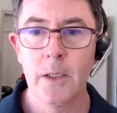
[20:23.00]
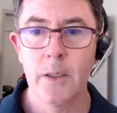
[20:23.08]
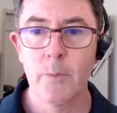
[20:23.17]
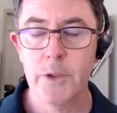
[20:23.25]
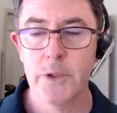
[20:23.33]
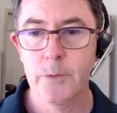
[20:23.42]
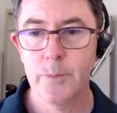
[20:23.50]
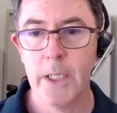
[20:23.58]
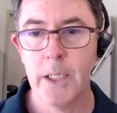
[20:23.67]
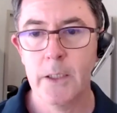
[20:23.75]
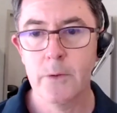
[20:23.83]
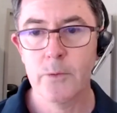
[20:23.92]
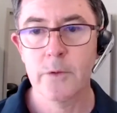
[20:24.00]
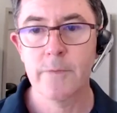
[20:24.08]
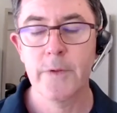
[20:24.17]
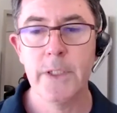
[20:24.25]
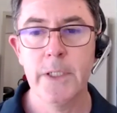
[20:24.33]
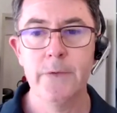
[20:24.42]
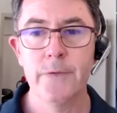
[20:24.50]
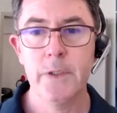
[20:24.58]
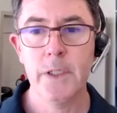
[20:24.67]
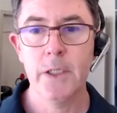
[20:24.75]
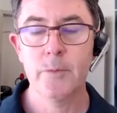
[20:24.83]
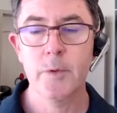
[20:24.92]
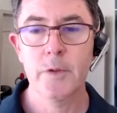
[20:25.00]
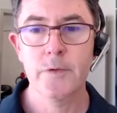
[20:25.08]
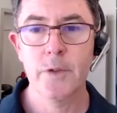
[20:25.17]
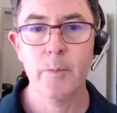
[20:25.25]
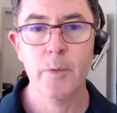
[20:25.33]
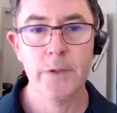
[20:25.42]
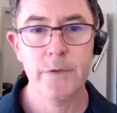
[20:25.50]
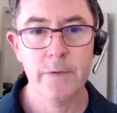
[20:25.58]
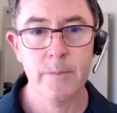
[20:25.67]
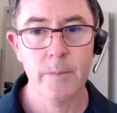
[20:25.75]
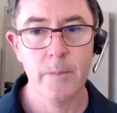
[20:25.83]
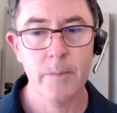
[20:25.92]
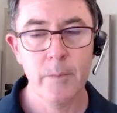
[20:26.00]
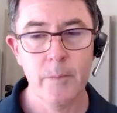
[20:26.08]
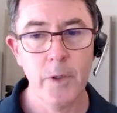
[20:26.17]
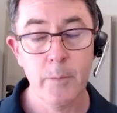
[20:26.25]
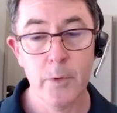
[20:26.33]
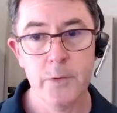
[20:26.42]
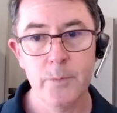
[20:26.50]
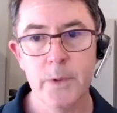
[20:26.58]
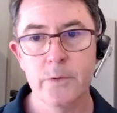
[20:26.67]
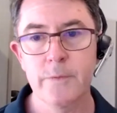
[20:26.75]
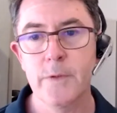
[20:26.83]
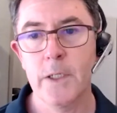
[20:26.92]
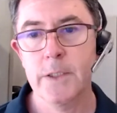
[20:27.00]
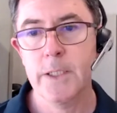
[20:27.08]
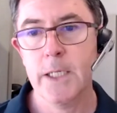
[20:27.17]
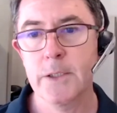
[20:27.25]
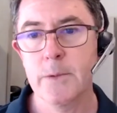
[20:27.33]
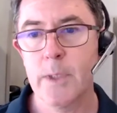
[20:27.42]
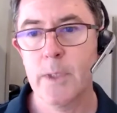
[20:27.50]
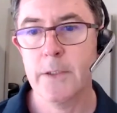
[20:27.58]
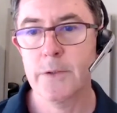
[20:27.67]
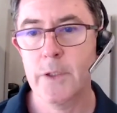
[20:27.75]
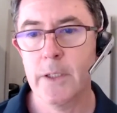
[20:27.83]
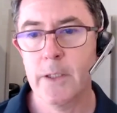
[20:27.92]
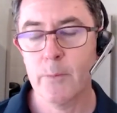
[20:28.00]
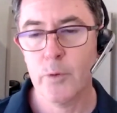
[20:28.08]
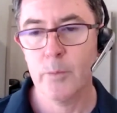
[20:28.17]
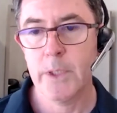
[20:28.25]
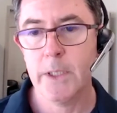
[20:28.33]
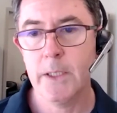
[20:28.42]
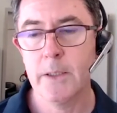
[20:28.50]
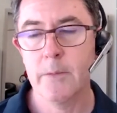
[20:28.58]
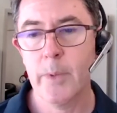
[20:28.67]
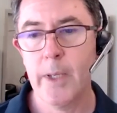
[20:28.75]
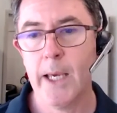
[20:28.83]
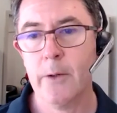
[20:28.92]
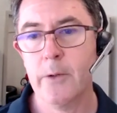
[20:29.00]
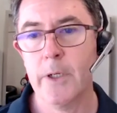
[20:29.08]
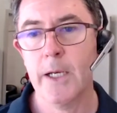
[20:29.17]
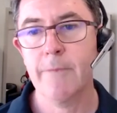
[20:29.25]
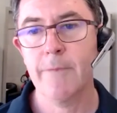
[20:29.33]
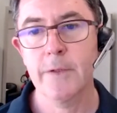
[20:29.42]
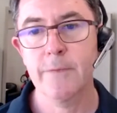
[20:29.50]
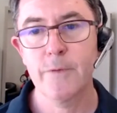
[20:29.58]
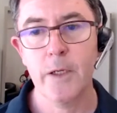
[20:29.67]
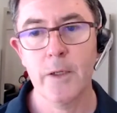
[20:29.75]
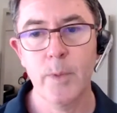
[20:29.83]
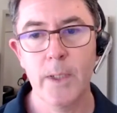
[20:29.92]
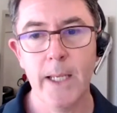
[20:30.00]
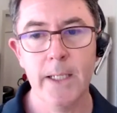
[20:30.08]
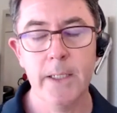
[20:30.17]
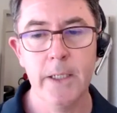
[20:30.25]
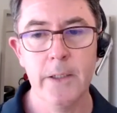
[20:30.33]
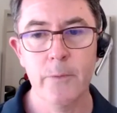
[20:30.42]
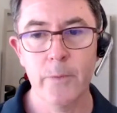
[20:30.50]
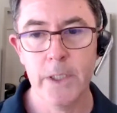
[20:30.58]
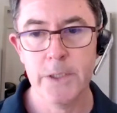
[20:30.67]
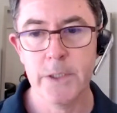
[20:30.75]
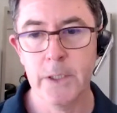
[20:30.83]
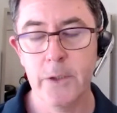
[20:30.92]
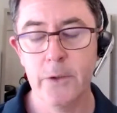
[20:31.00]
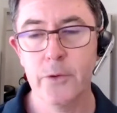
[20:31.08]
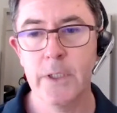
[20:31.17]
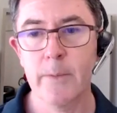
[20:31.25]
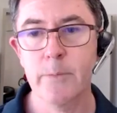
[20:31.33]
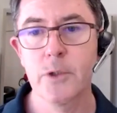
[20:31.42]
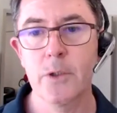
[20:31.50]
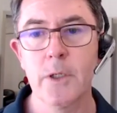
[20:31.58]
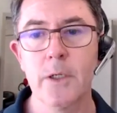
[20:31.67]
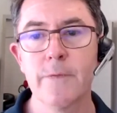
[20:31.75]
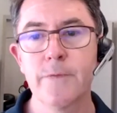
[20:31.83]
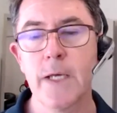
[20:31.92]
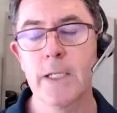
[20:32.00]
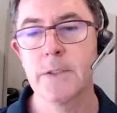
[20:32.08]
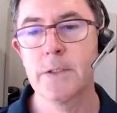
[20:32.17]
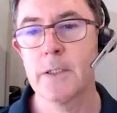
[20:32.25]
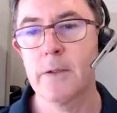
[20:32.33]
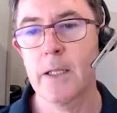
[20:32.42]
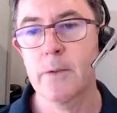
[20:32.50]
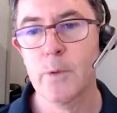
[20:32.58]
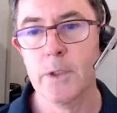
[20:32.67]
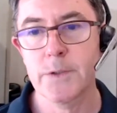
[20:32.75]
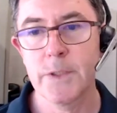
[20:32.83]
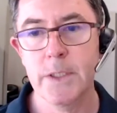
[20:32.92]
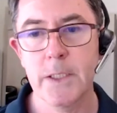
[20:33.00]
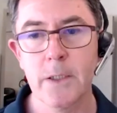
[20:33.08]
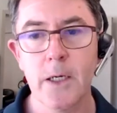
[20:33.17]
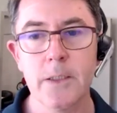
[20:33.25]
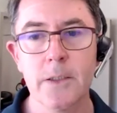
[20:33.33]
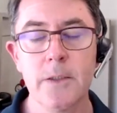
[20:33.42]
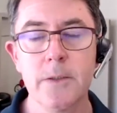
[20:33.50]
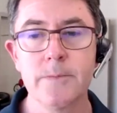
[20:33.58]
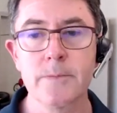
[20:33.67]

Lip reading: which has been ignored for years and years because nobody's built a flotation plant. So there would be power in having a float plant in the region that you could capture a lot of tons that are otherwise sitting idle.